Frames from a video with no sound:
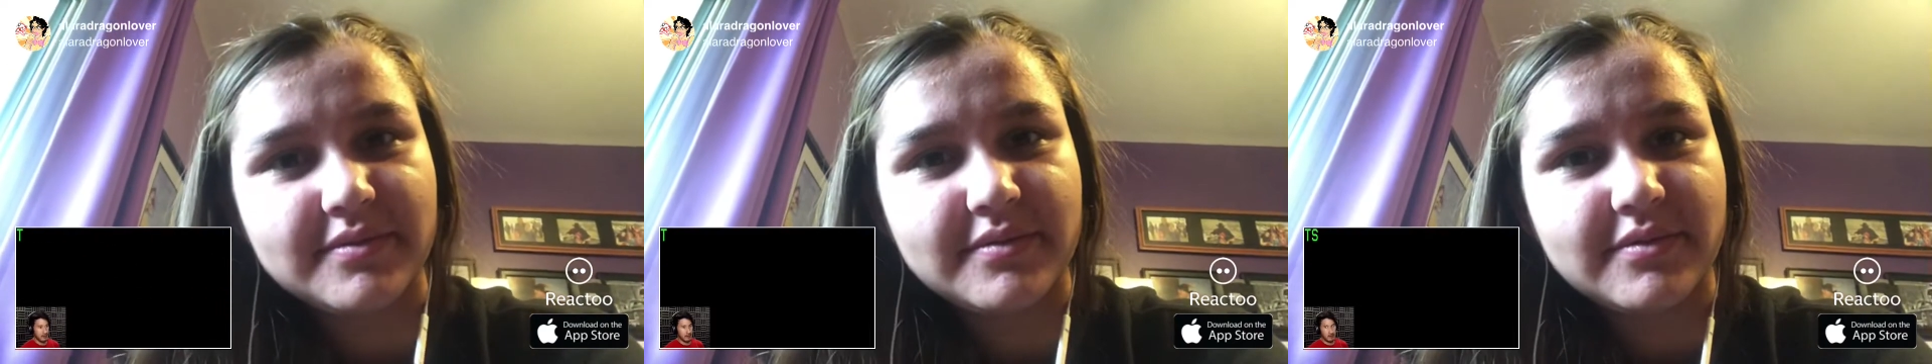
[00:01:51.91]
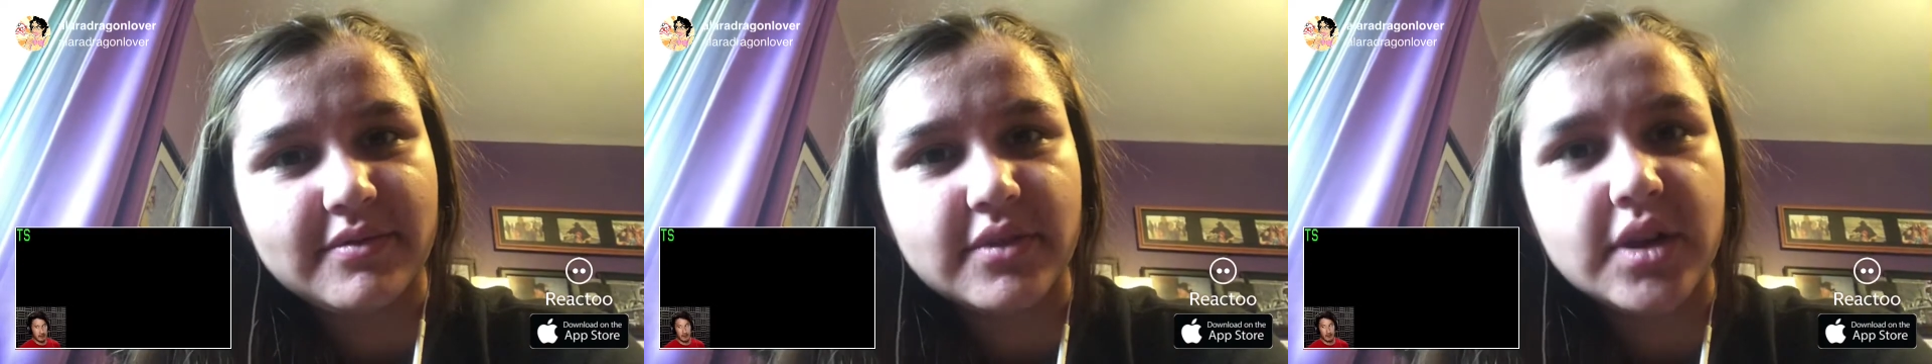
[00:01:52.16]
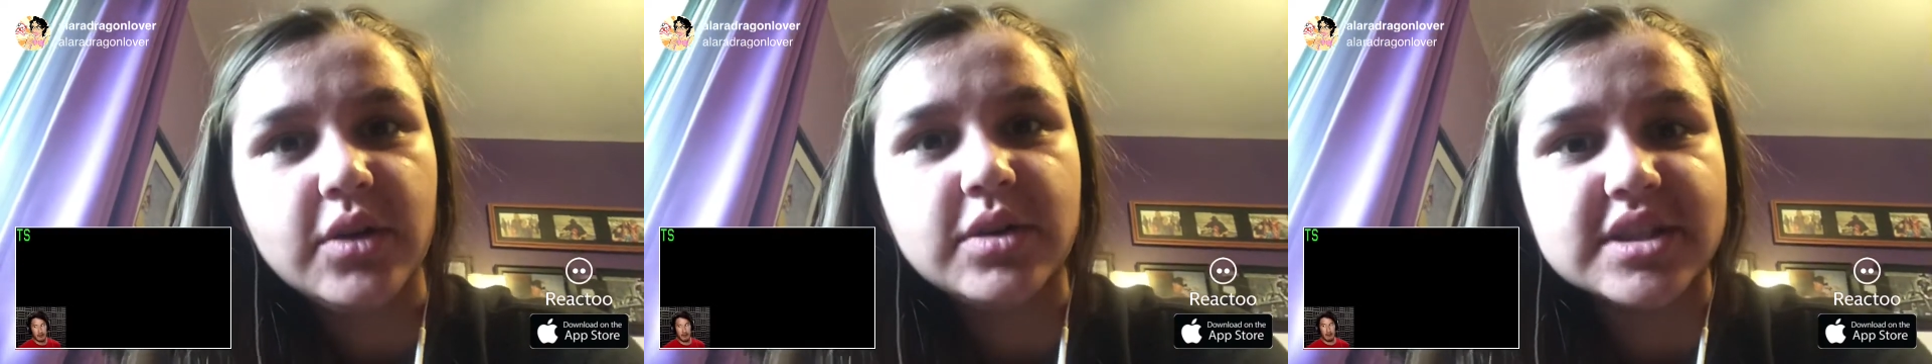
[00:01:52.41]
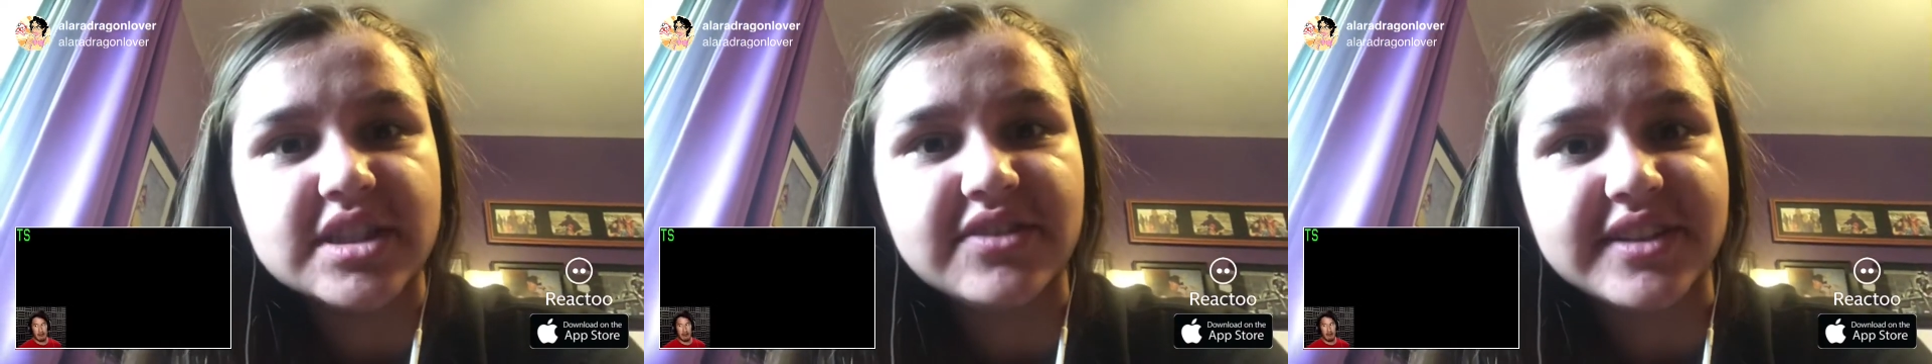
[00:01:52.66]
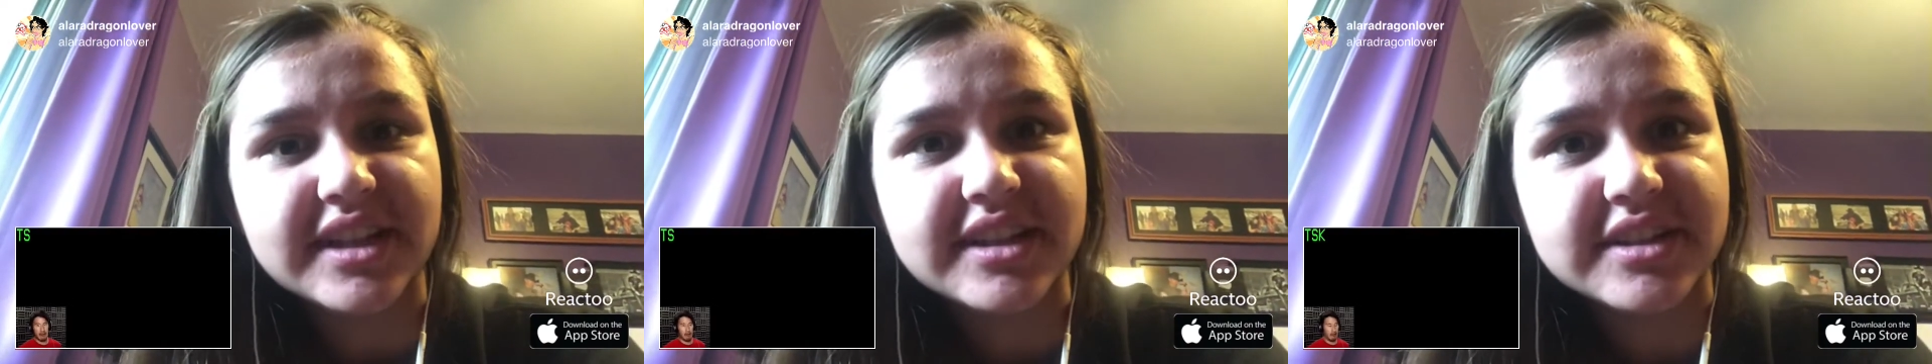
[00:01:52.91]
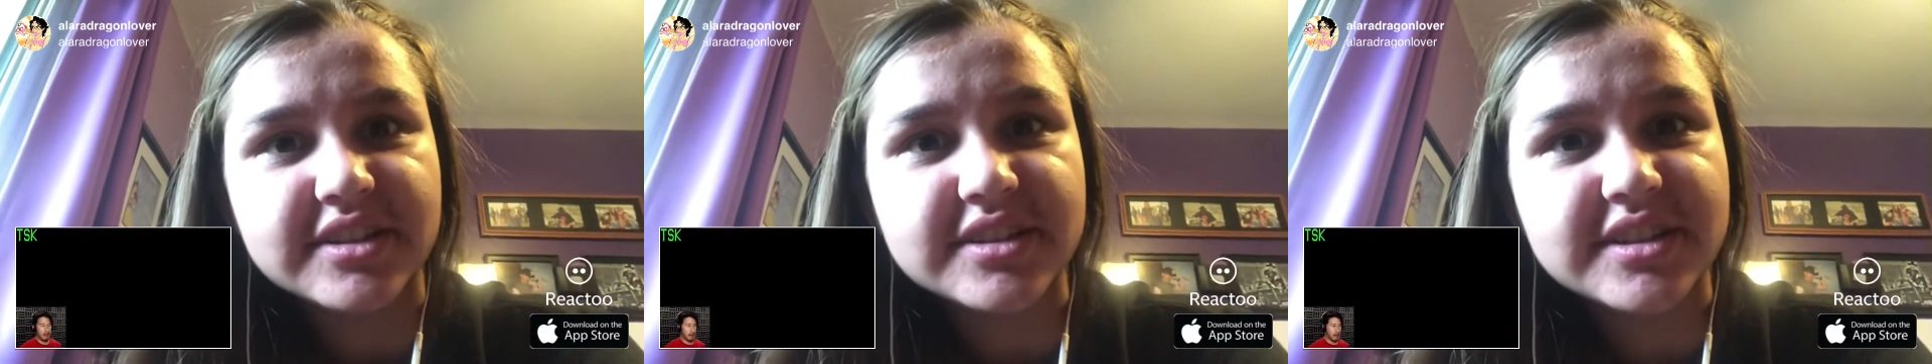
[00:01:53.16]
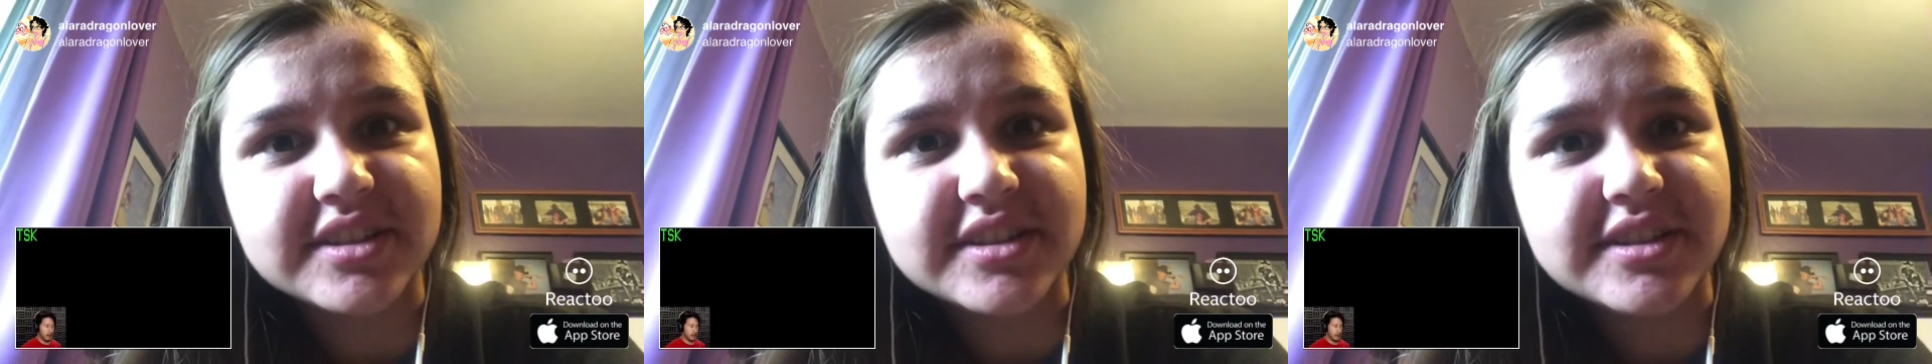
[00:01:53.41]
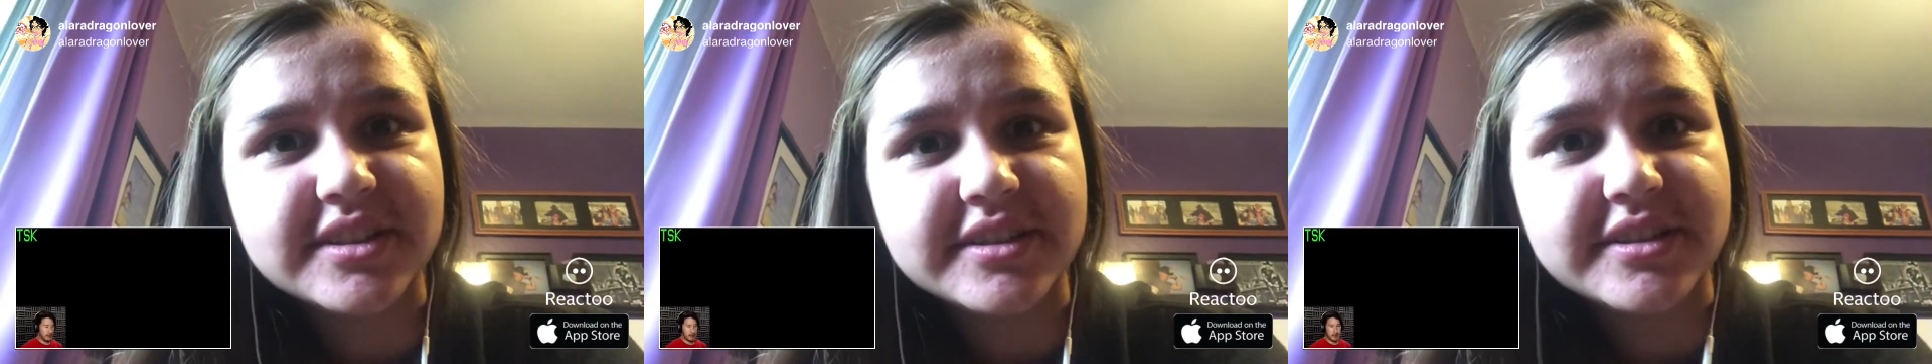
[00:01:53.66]
which frissing post I'm
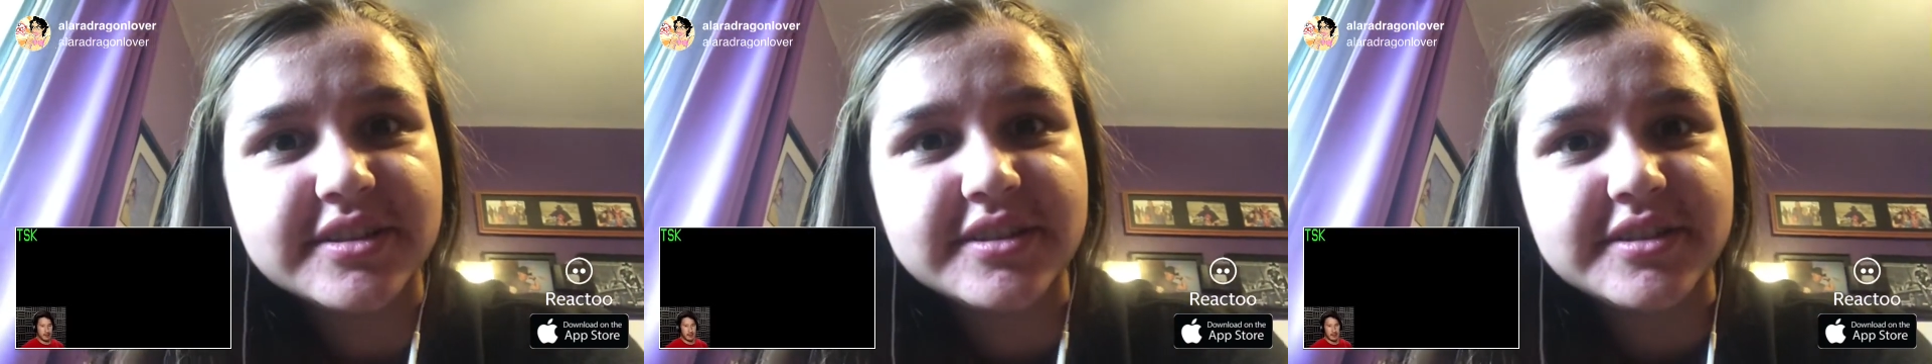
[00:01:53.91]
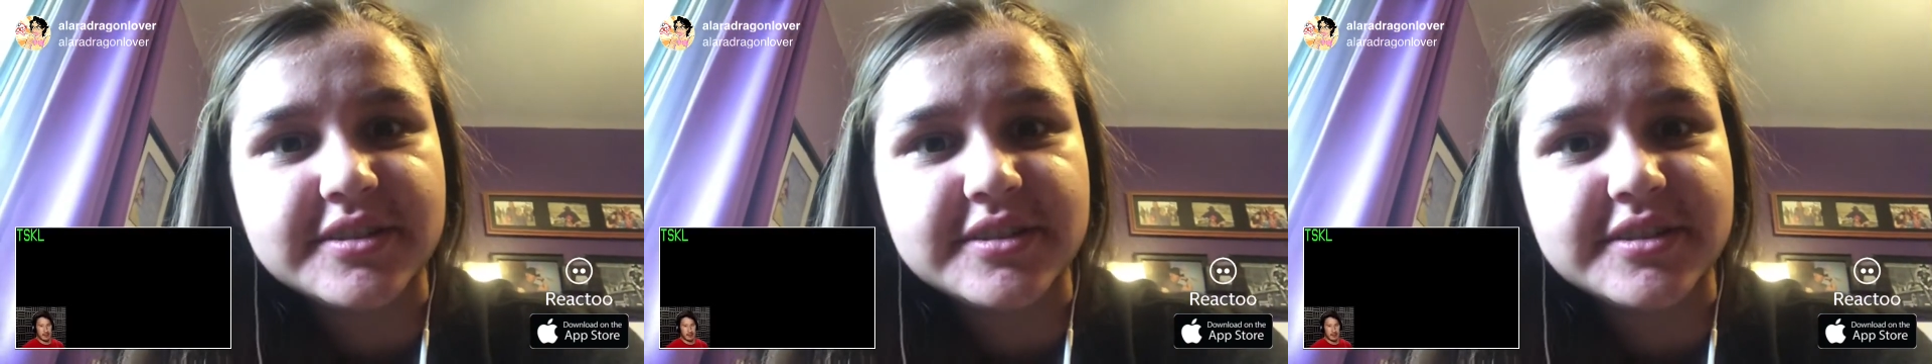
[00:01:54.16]
musting.